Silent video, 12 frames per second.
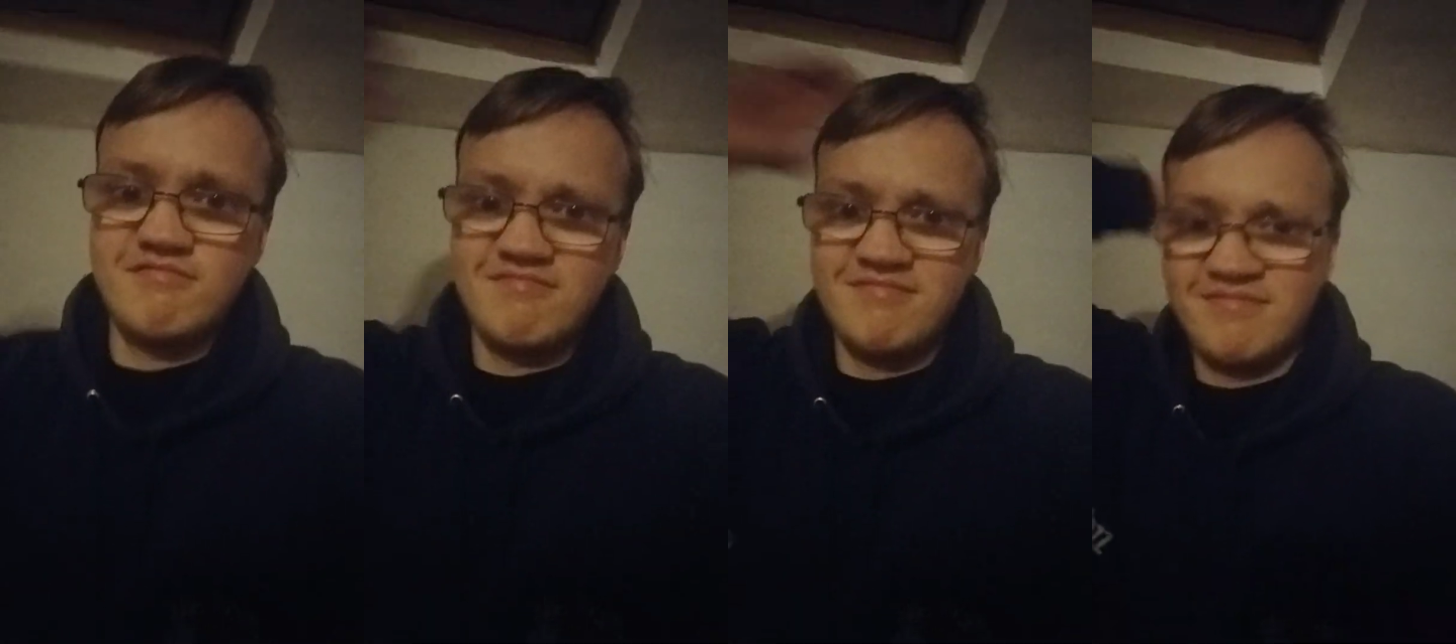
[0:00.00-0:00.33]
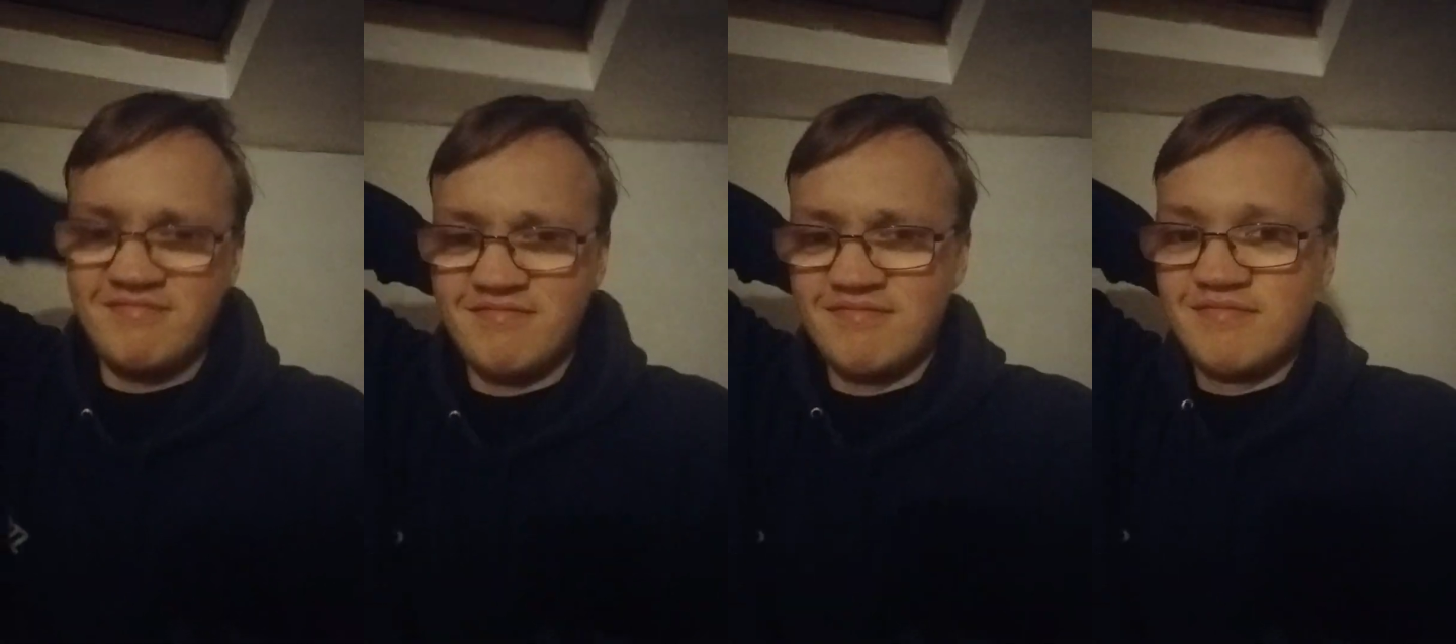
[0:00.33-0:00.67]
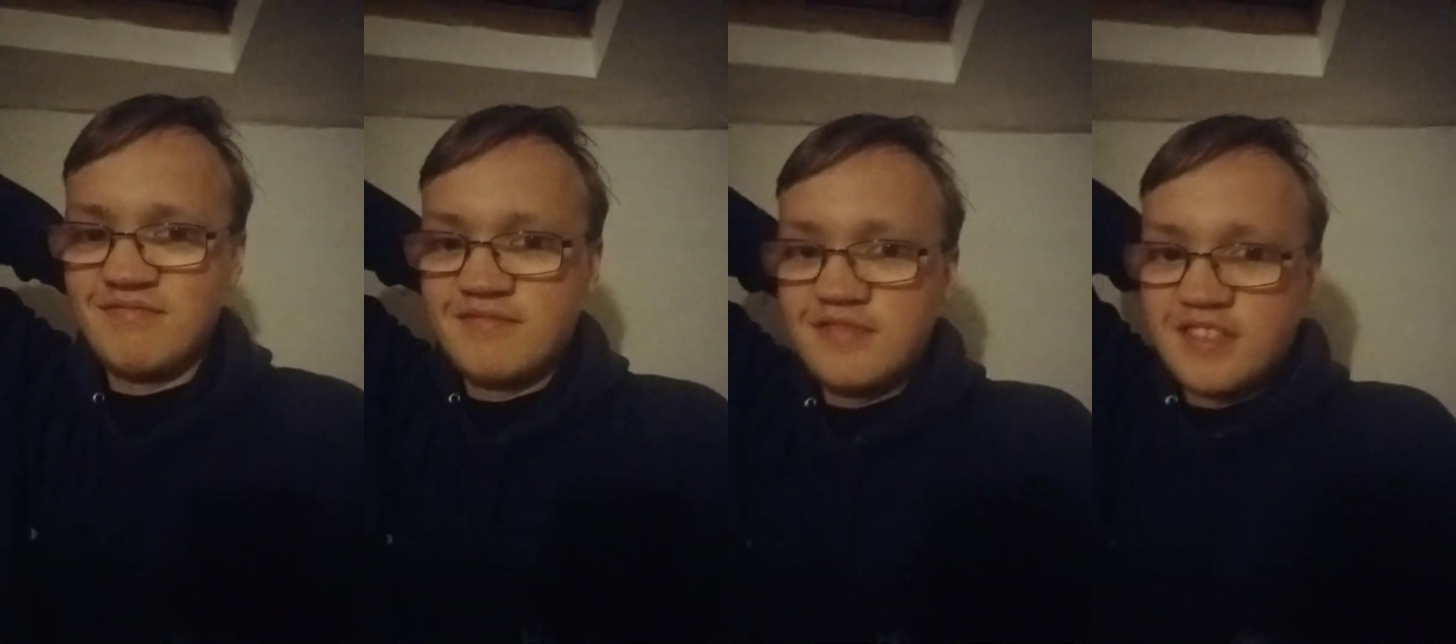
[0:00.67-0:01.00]

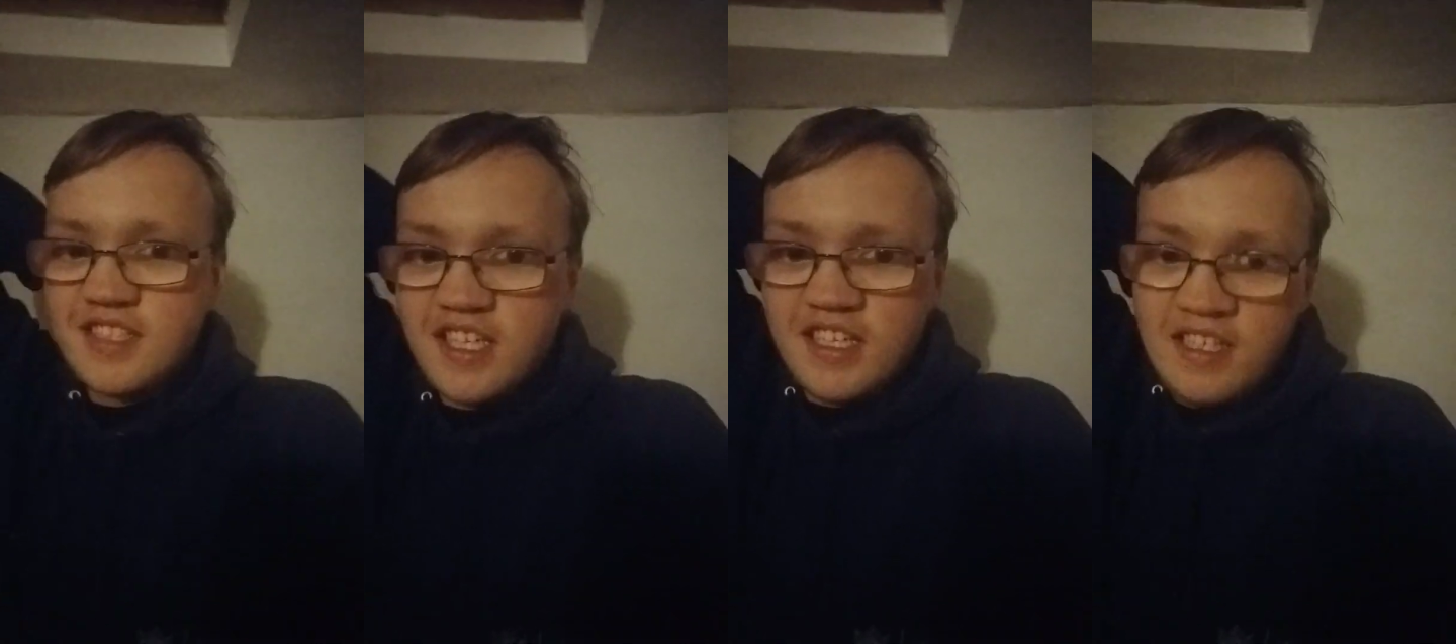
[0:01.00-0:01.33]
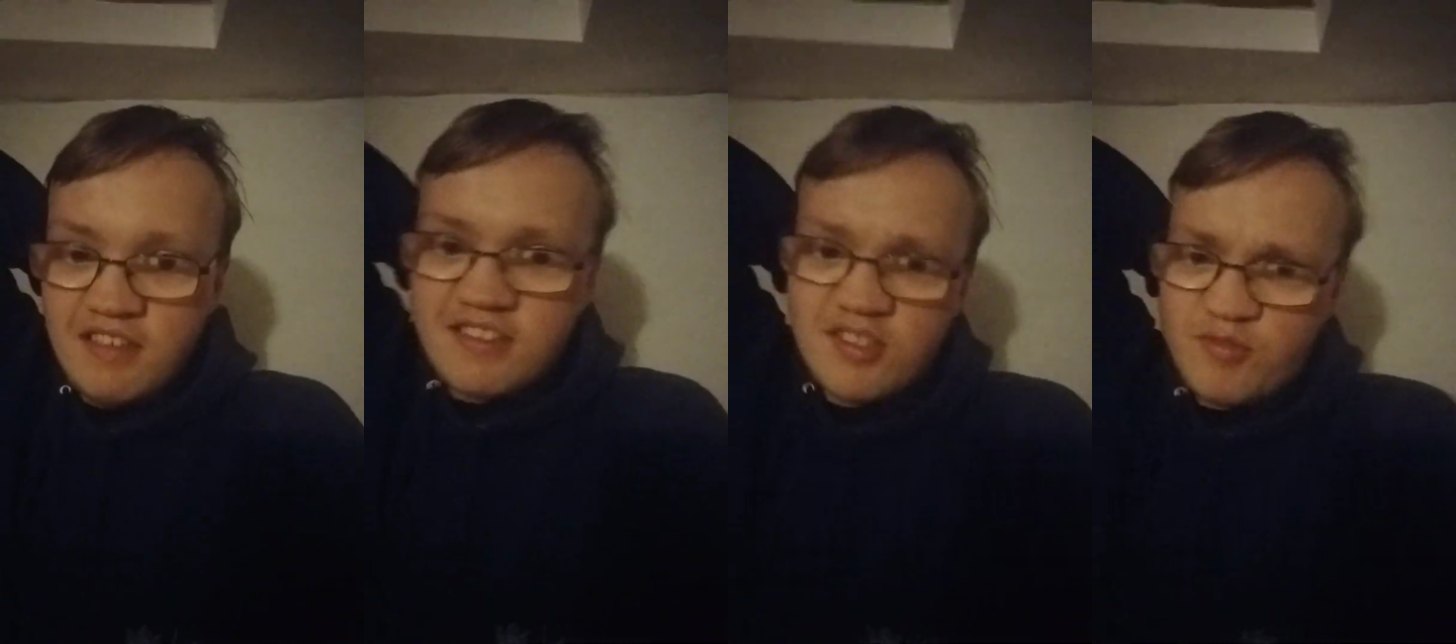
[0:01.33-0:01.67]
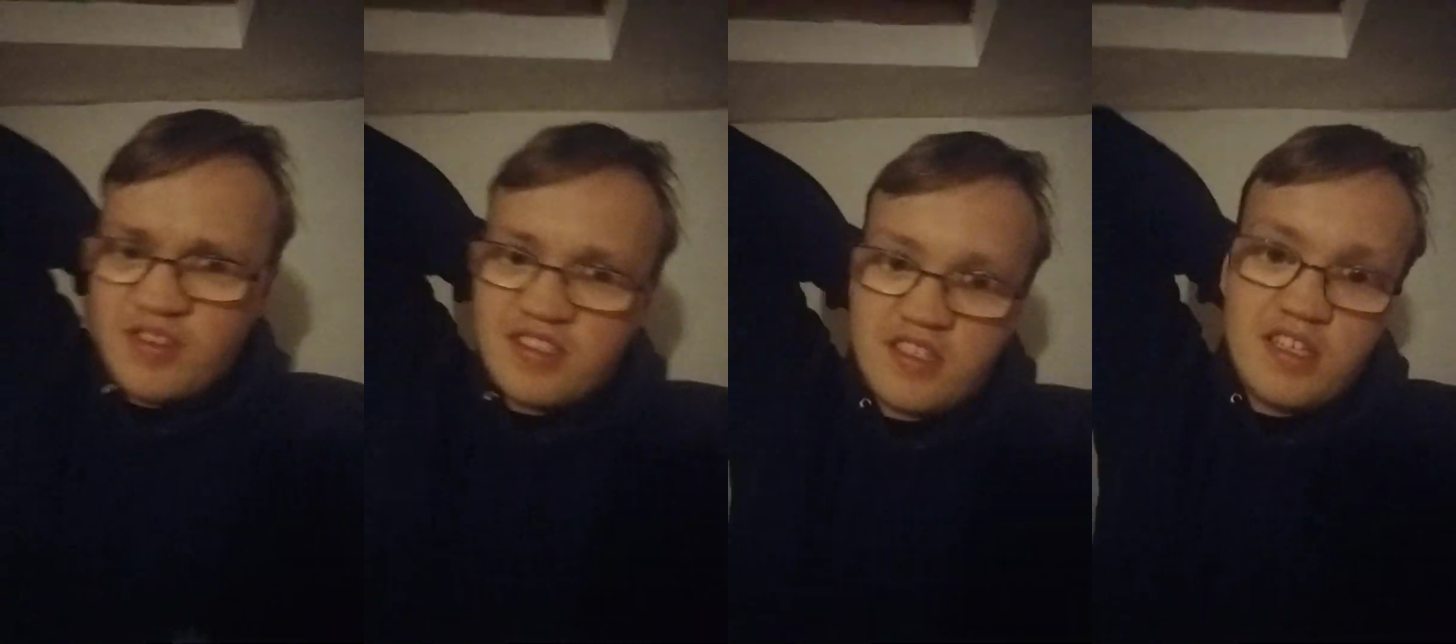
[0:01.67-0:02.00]
Mm, sitting
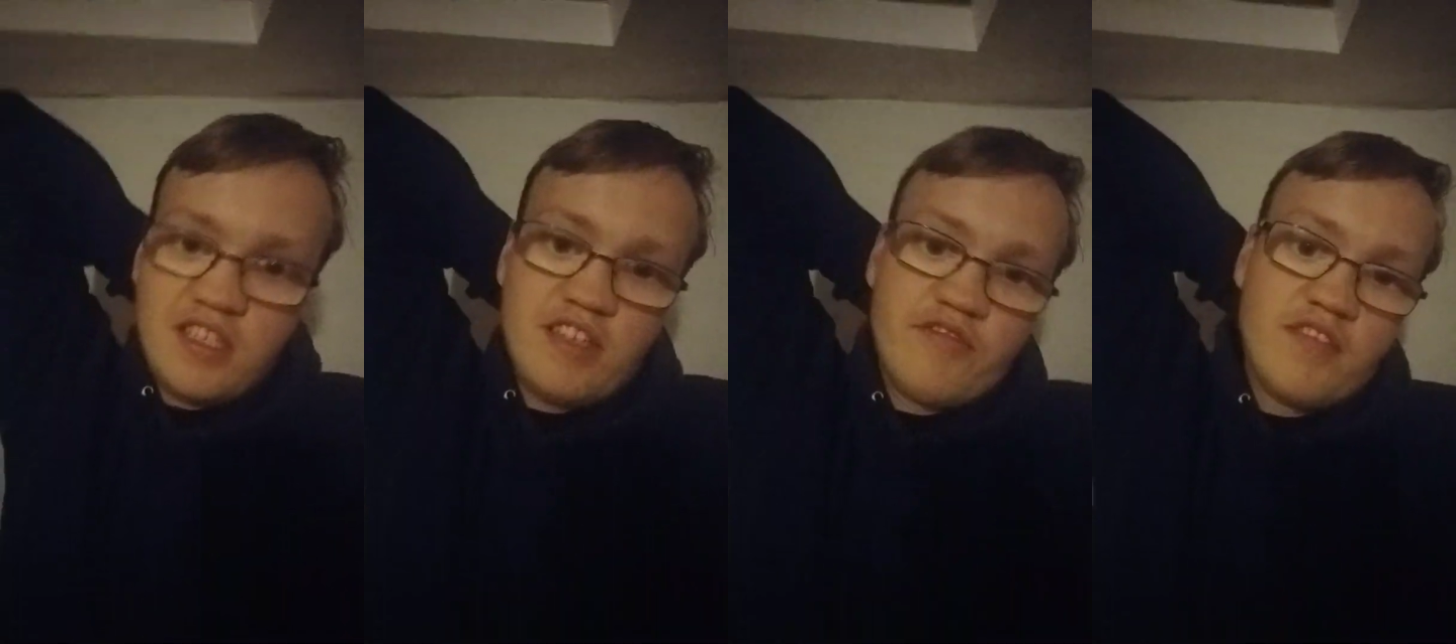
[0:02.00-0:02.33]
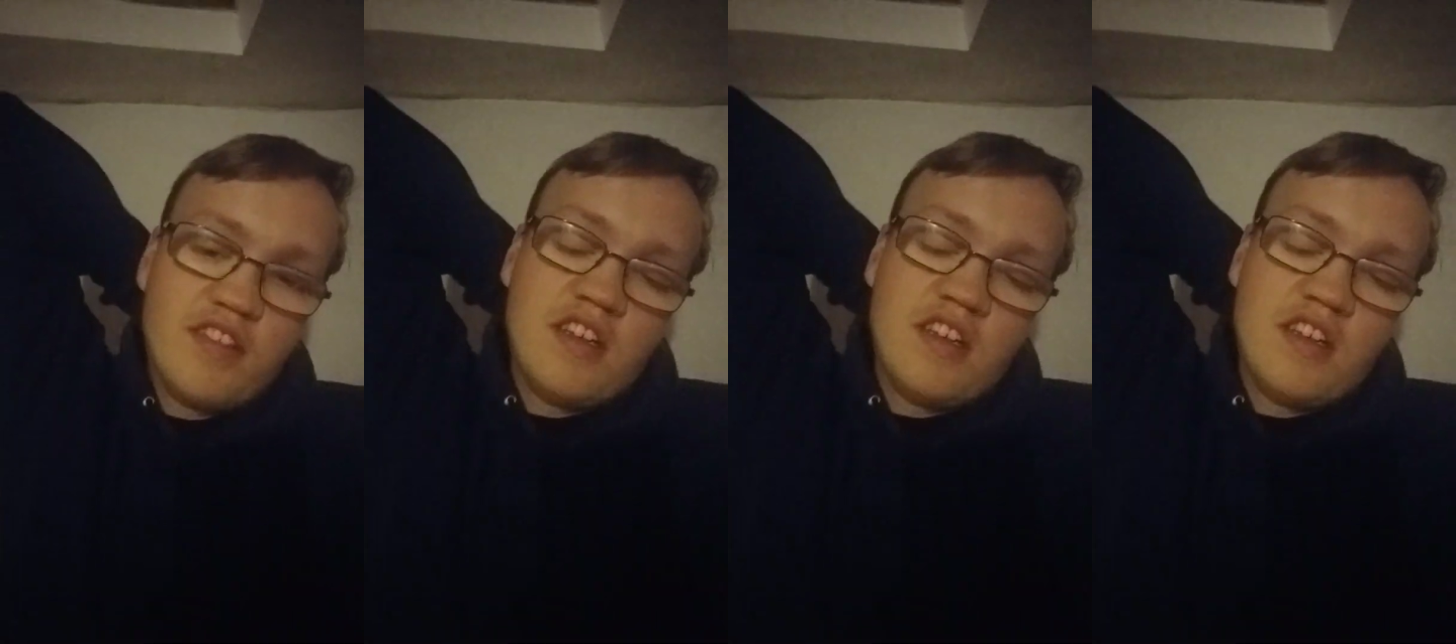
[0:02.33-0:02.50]
somewhere slightly different.